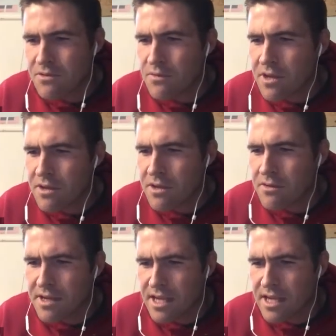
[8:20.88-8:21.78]
It was
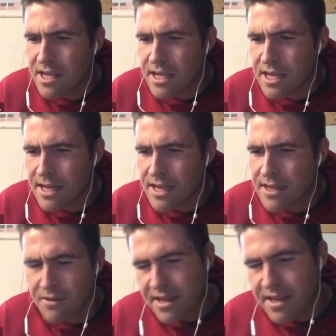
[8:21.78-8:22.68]
really cool to see
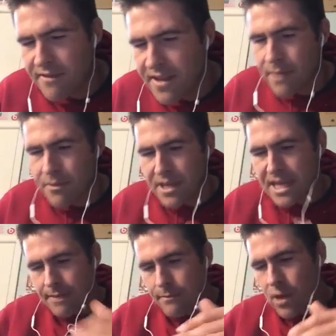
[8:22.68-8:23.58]
their defense
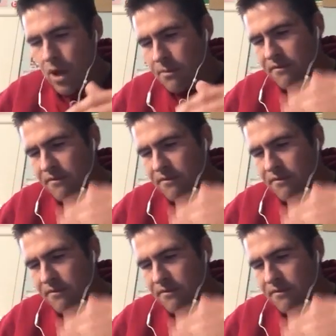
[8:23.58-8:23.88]
be able to keep